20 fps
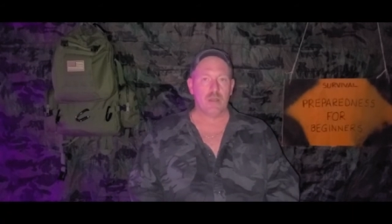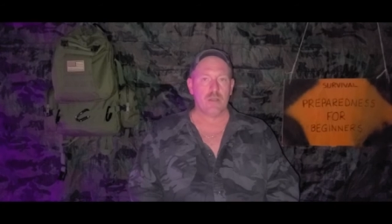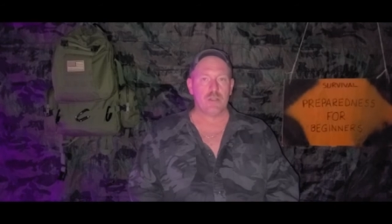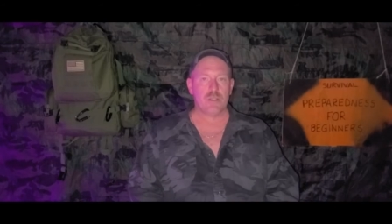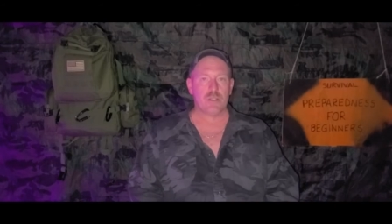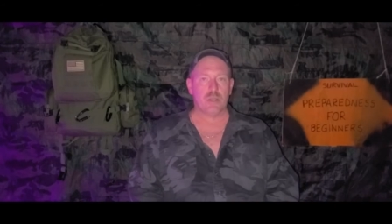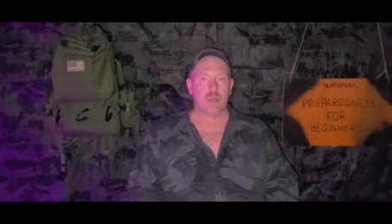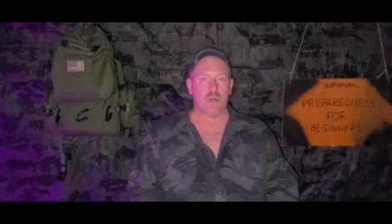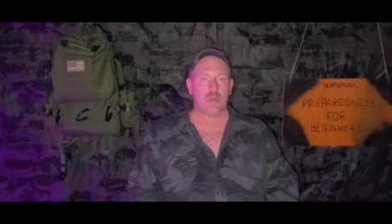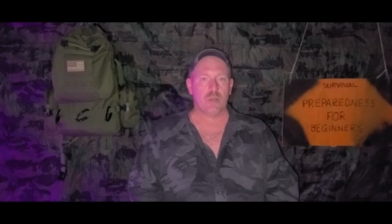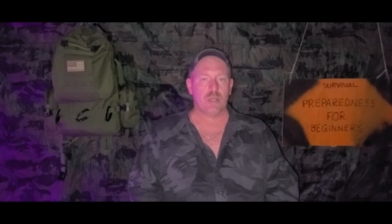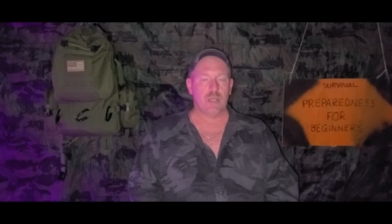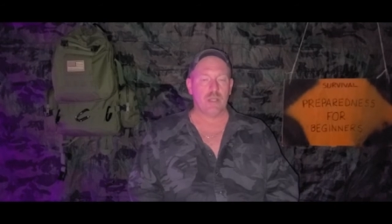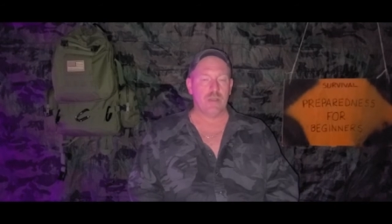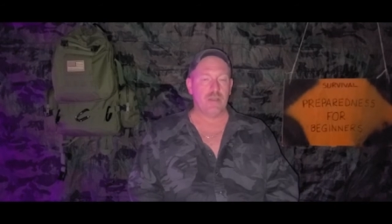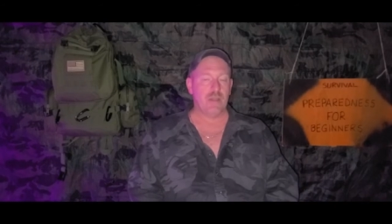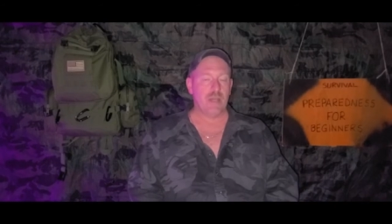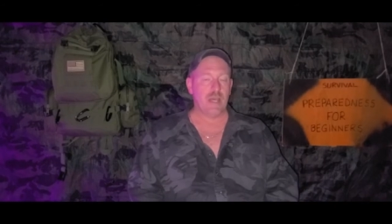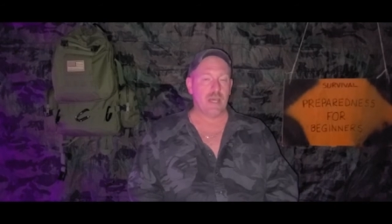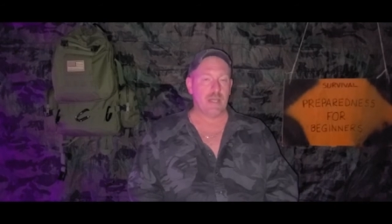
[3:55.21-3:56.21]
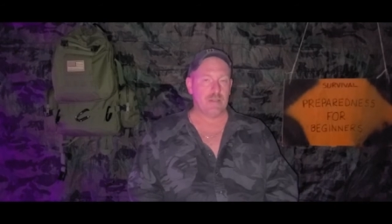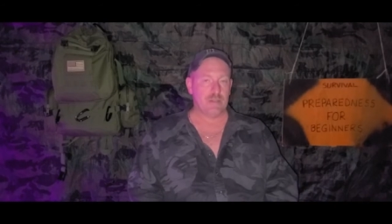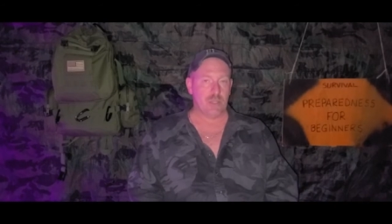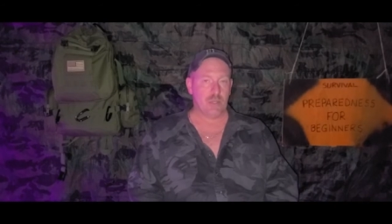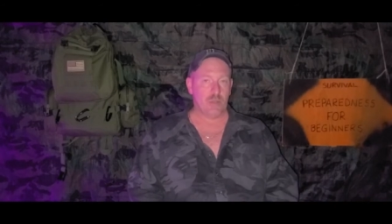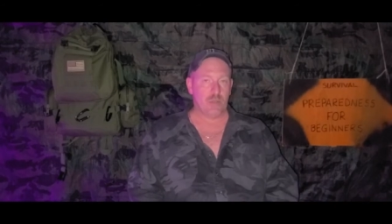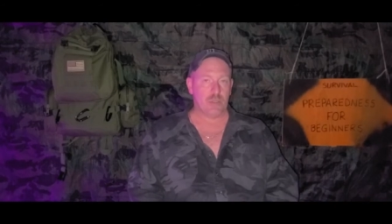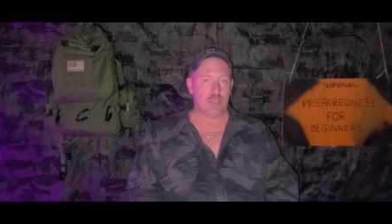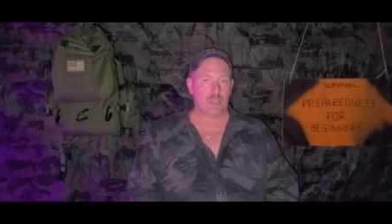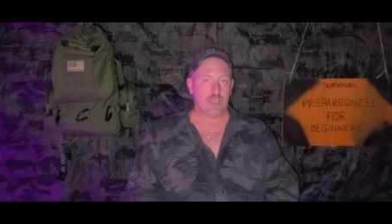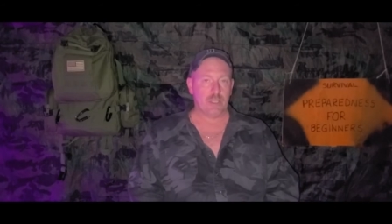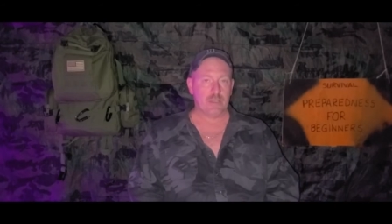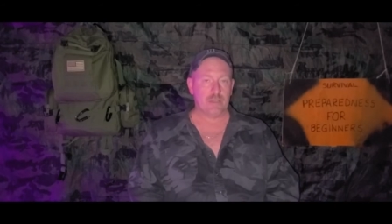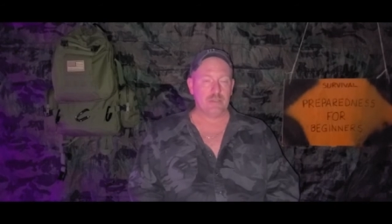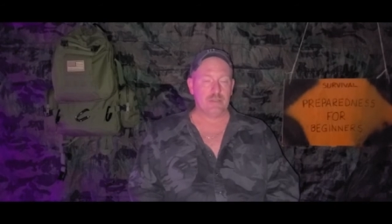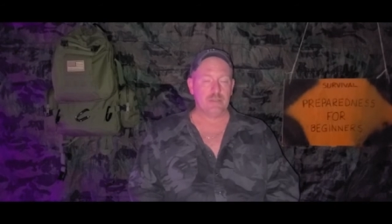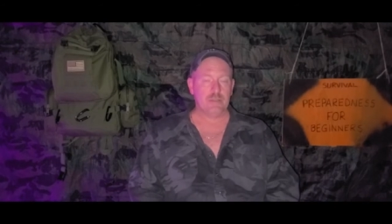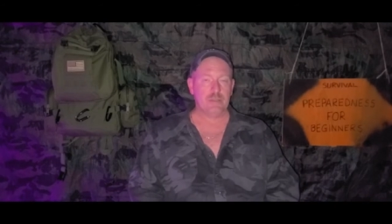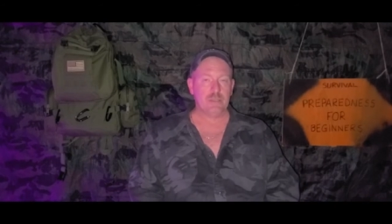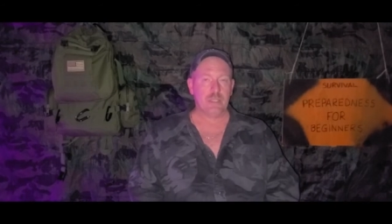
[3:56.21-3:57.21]
So in that token,
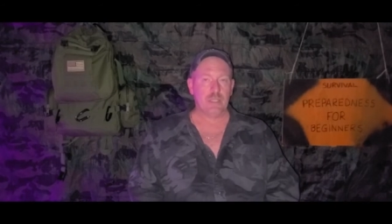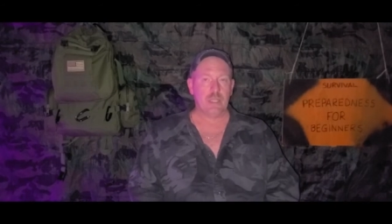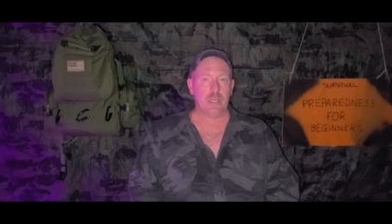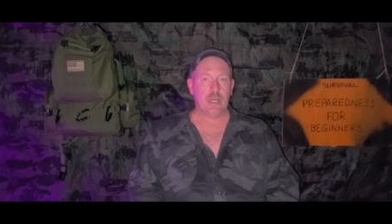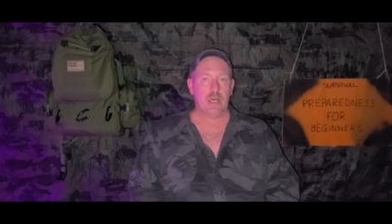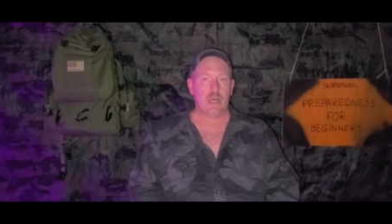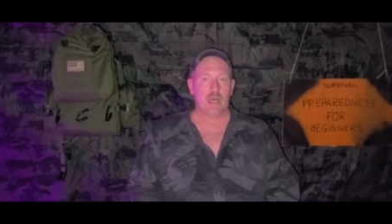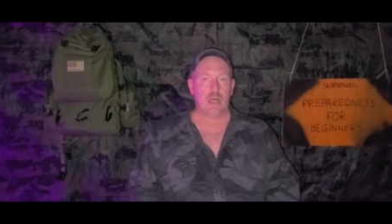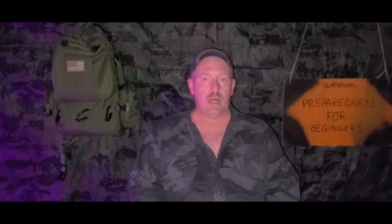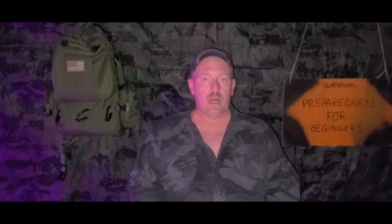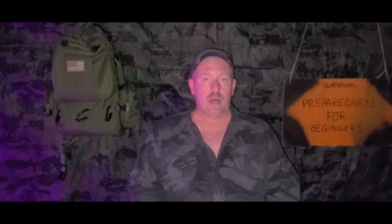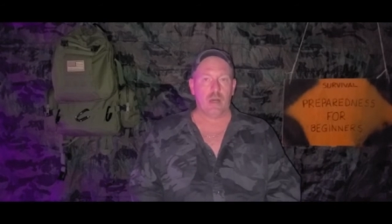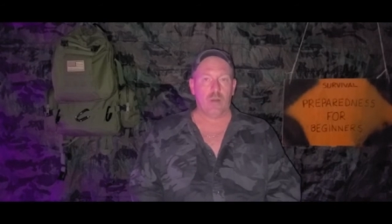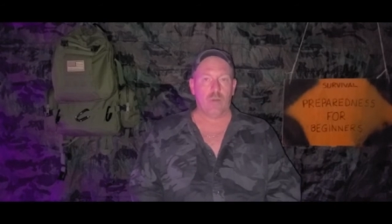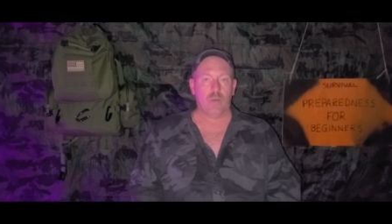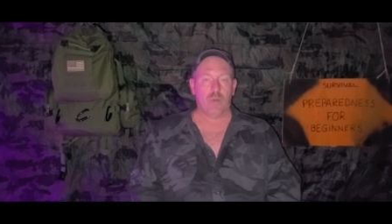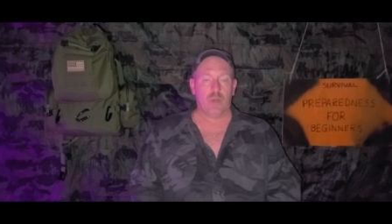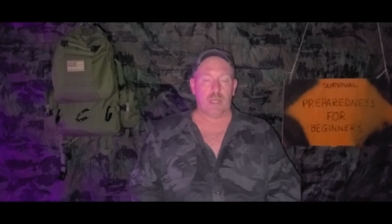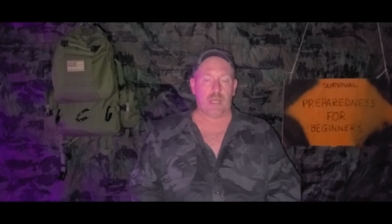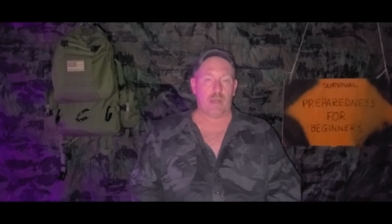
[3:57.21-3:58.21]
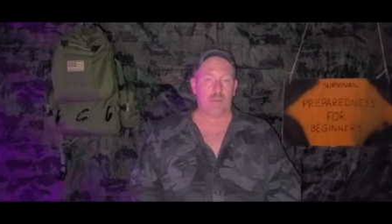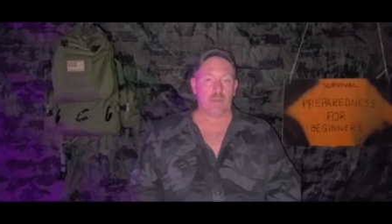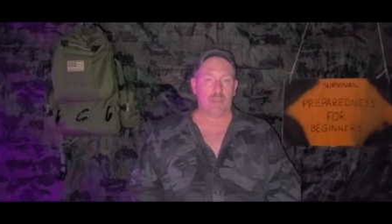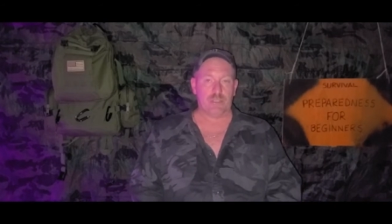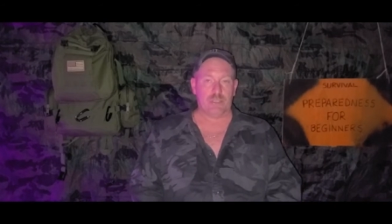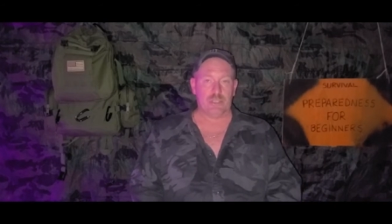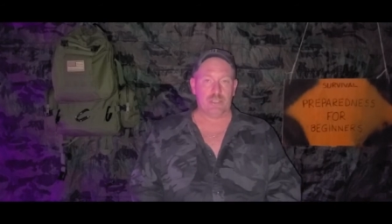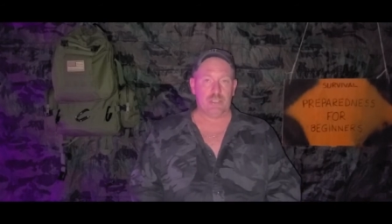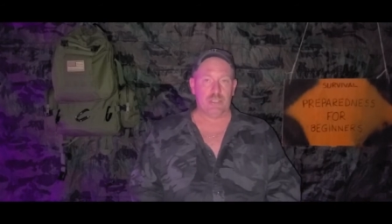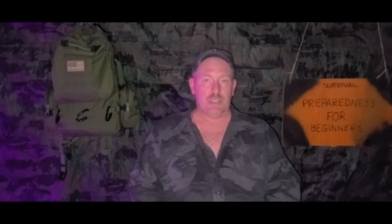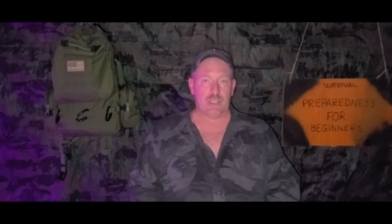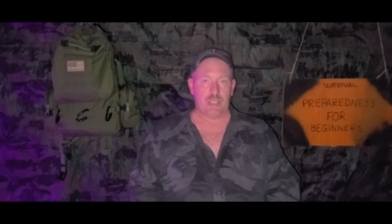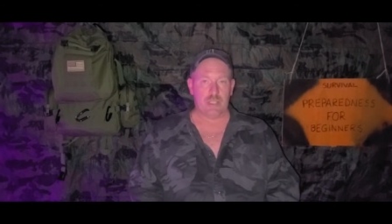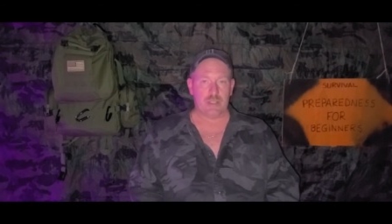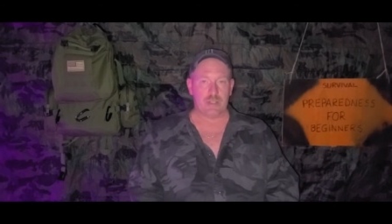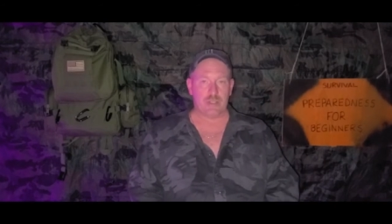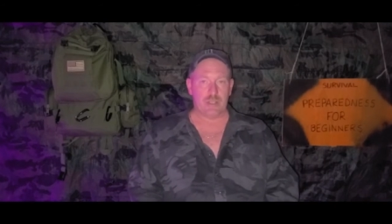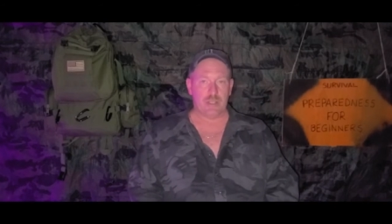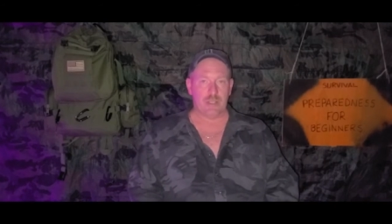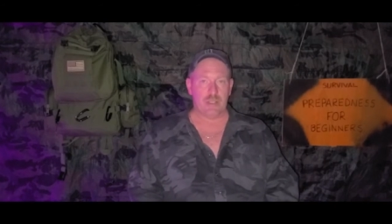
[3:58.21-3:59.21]
what I would
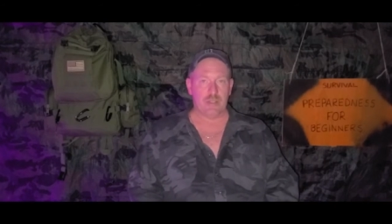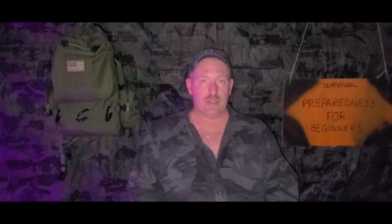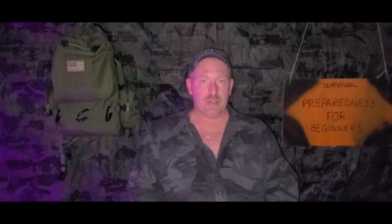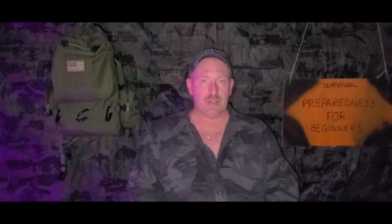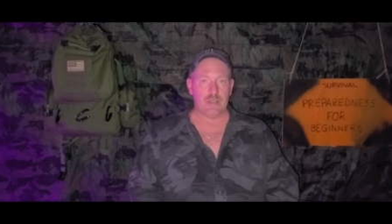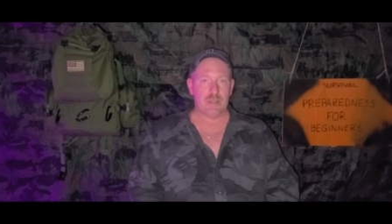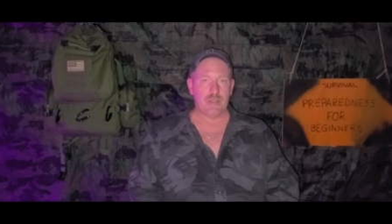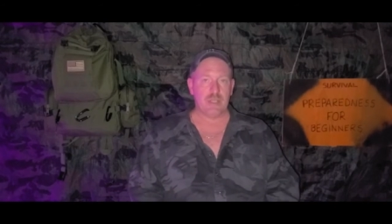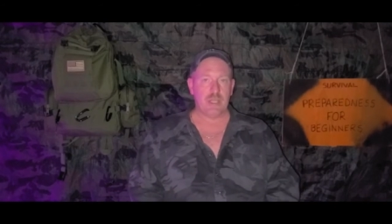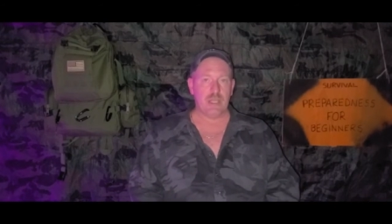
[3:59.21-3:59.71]
suggest is